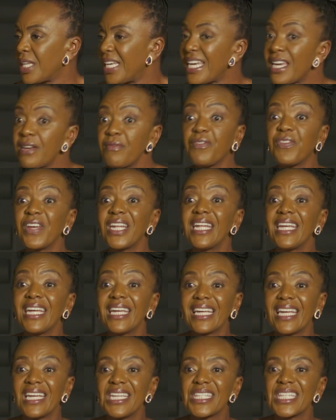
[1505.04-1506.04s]

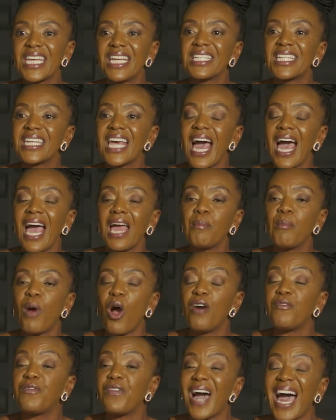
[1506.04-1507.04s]
Evening is a time
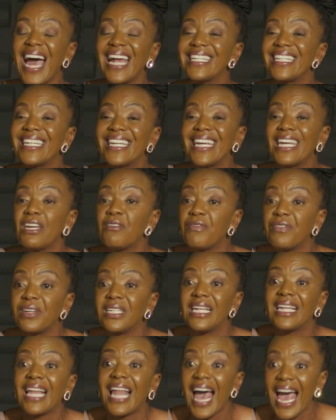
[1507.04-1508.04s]
of
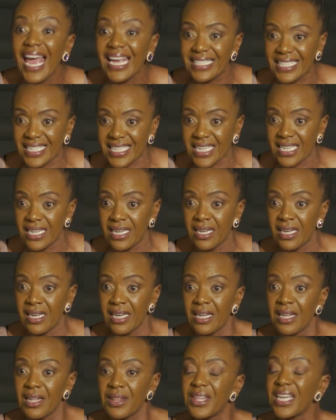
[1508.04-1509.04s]
uneven light.
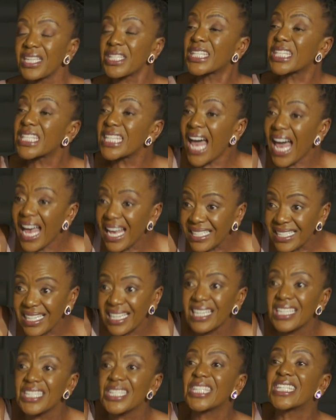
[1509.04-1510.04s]
The sun
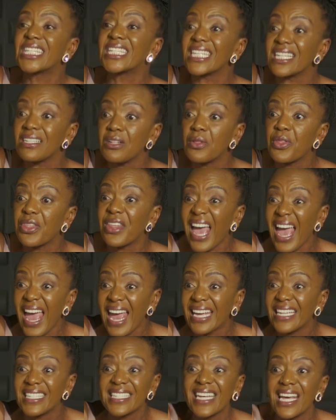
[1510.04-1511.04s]
is still
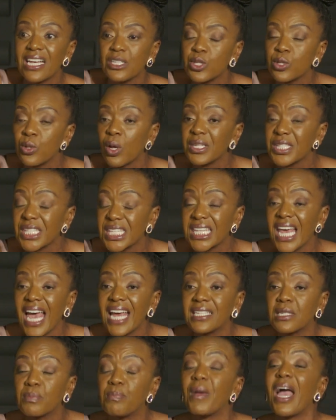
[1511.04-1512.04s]
there. It has not
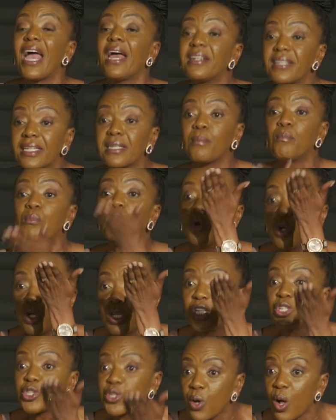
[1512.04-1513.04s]
set, and the
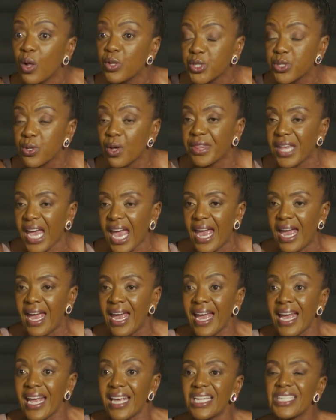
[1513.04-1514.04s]
moon is also there.
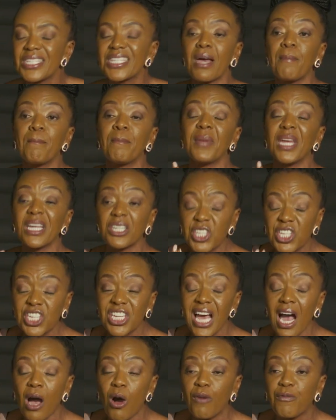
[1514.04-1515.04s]
It's a
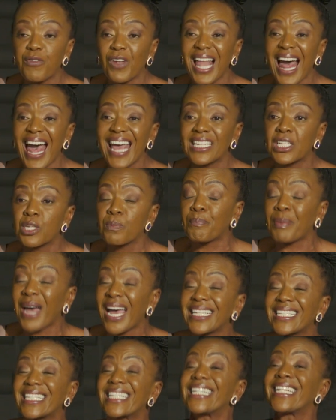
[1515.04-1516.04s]
mixture of light,
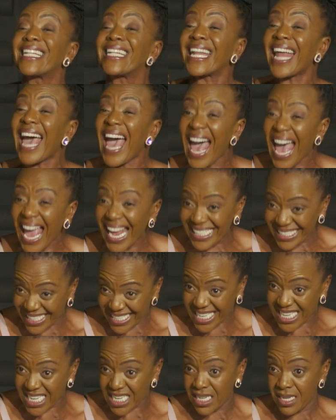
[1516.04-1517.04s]
but
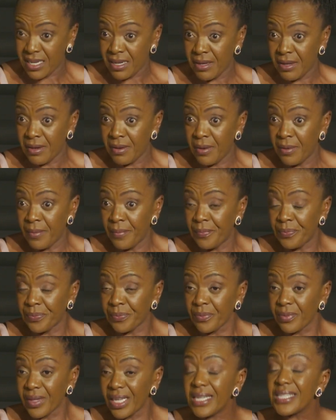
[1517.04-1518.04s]
night
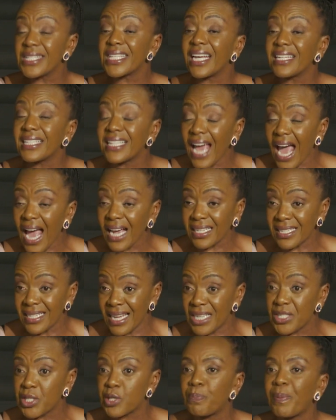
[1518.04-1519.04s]
is a
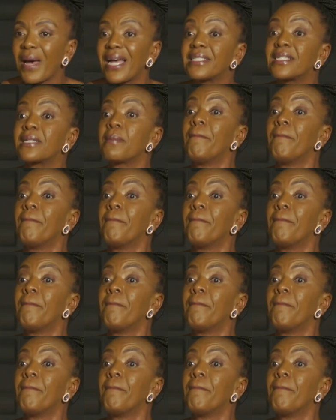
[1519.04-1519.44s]
darkness, but